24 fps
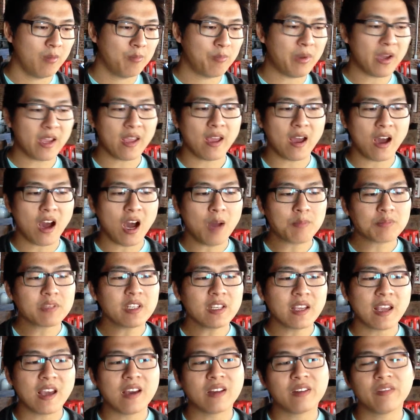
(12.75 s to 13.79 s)
By
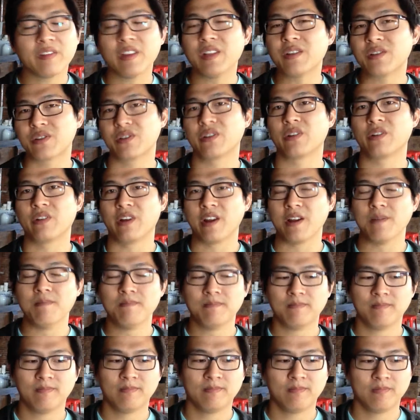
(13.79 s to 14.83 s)
opting out of Instagram,
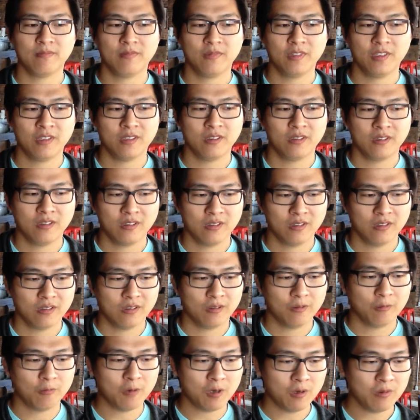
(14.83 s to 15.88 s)

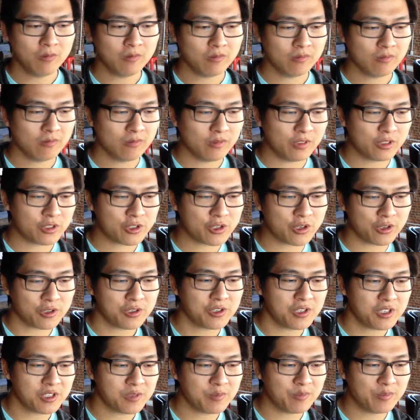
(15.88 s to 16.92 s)
won't
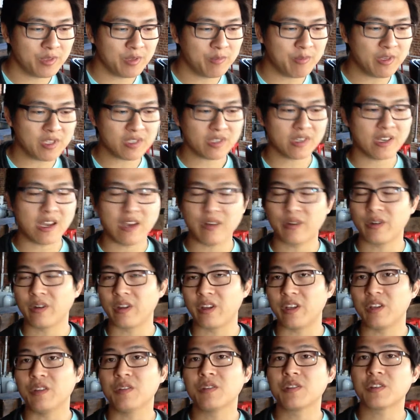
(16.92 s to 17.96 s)
churches be missing out on a
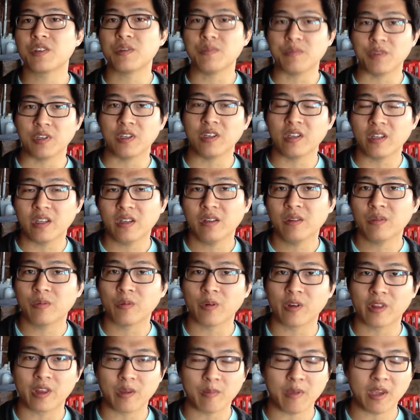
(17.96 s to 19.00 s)
huge community
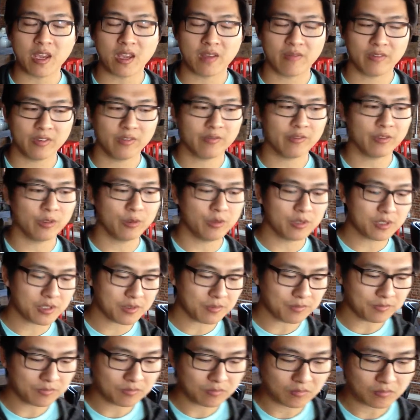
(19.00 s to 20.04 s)
where they may have influence?
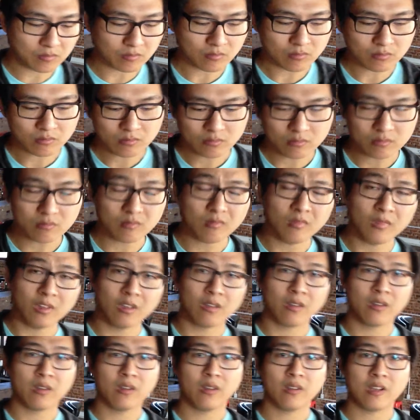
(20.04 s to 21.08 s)

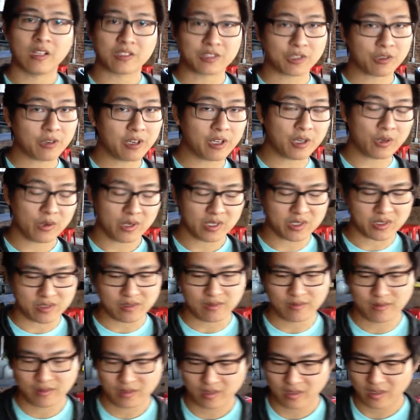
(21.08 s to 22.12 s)
That's a great question.
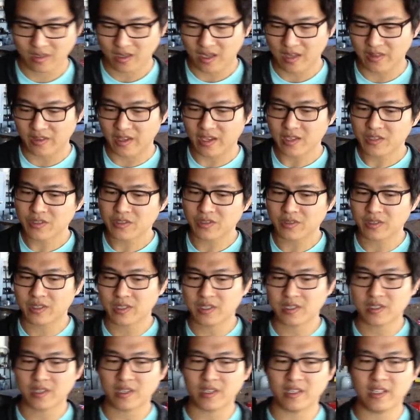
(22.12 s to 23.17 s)
And the answer
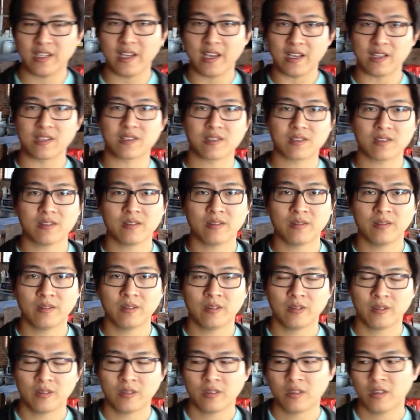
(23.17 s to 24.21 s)
is yes.
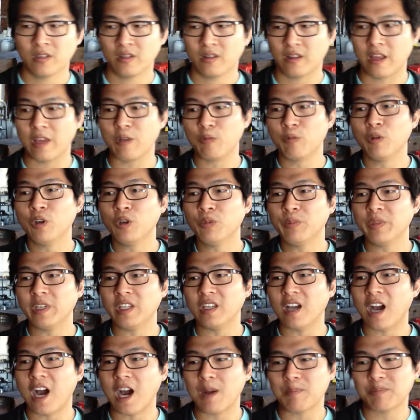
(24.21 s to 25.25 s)
They will
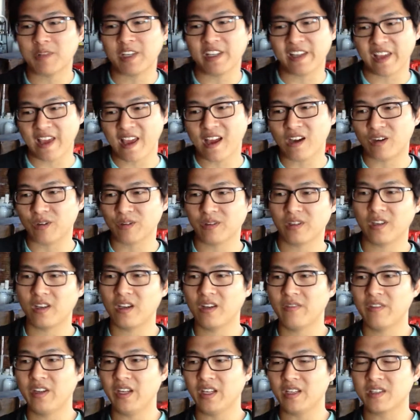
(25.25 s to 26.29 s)
be opting out
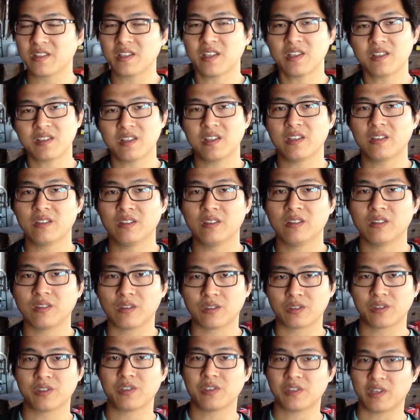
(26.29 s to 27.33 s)
of an existing
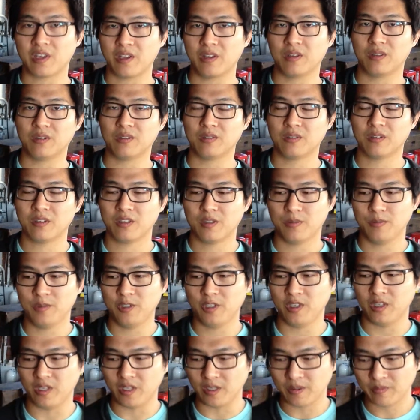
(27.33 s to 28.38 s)
large scale
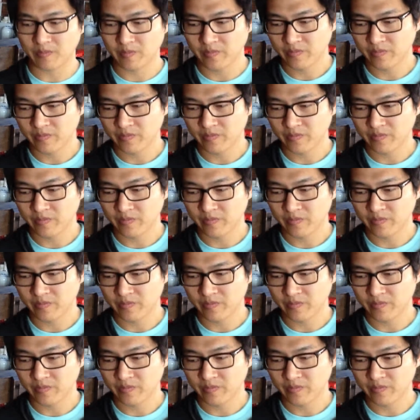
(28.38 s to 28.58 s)
community.